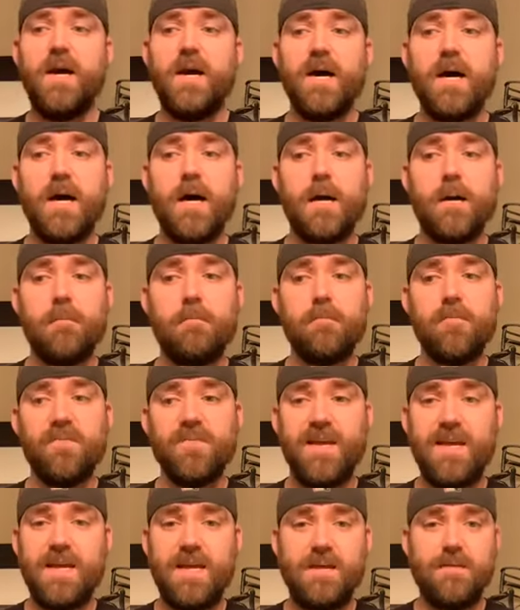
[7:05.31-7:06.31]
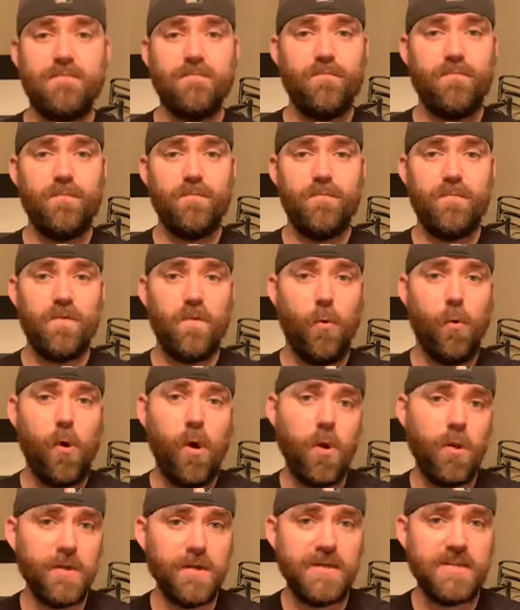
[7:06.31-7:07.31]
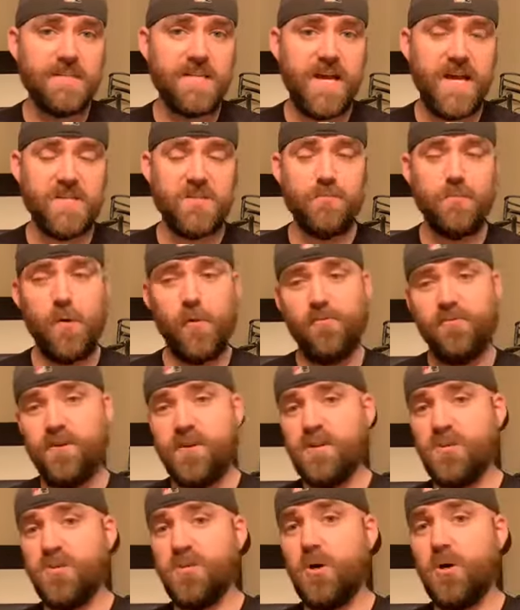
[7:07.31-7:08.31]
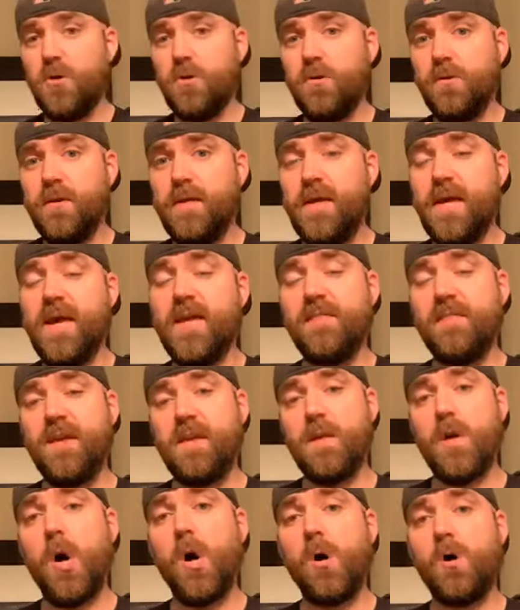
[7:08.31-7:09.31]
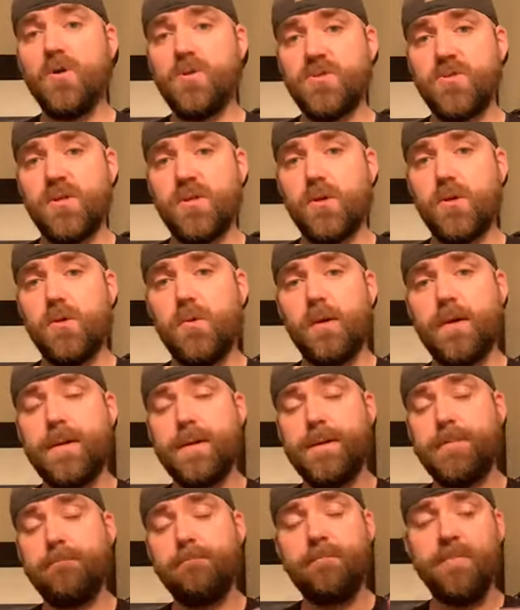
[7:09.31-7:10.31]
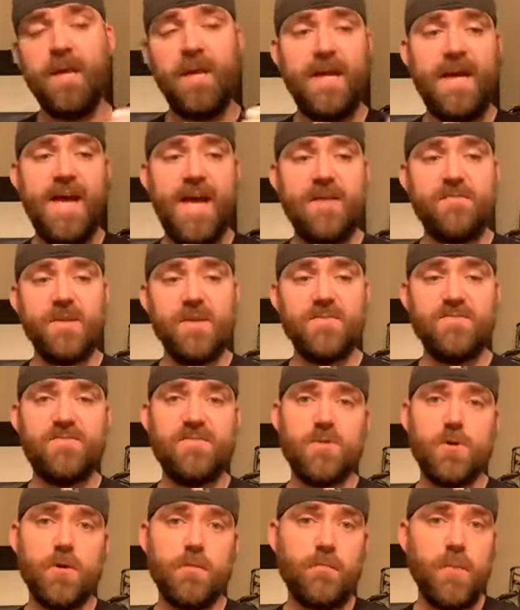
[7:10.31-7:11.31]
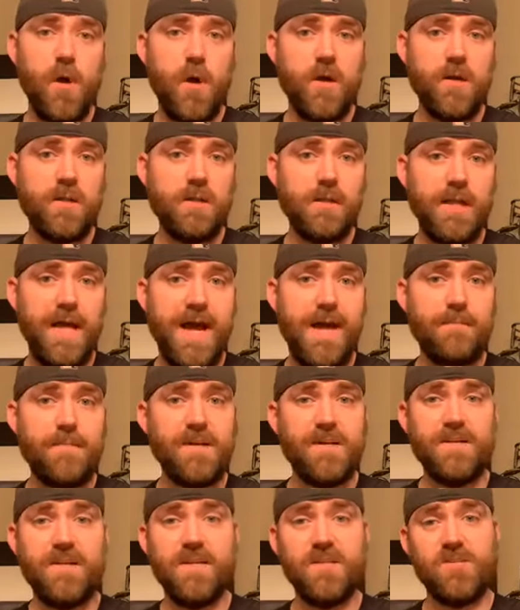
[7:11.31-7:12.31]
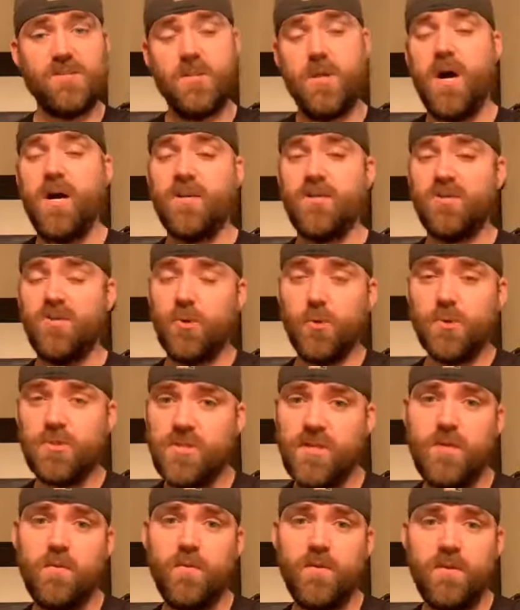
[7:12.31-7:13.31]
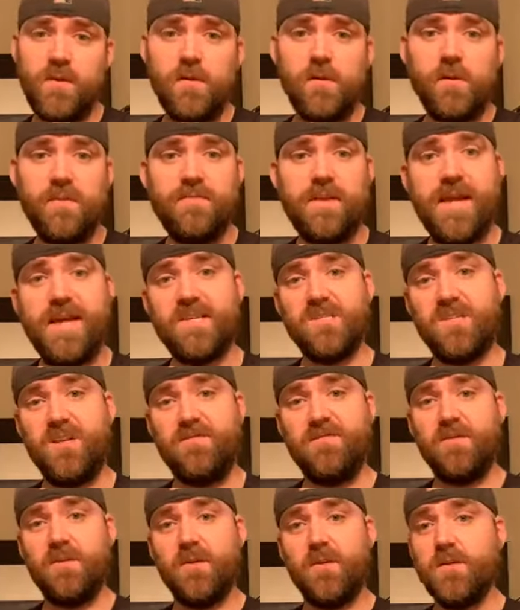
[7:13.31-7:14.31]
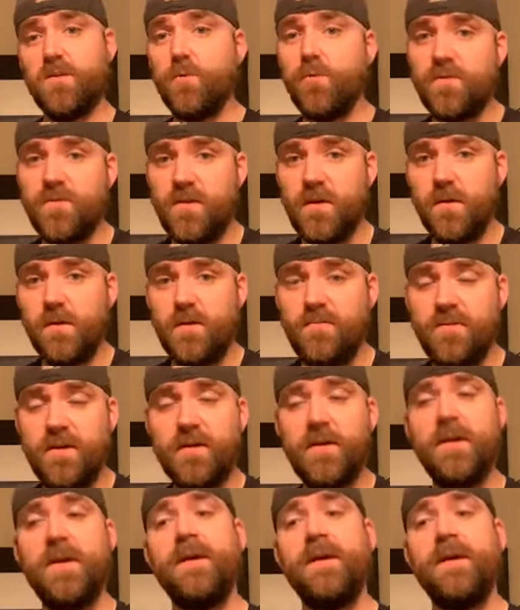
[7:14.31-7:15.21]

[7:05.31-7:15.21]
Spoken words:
They quality test both internally and then also have a third-party lab that is not associated with Young Living, has nothing to do with Young Living,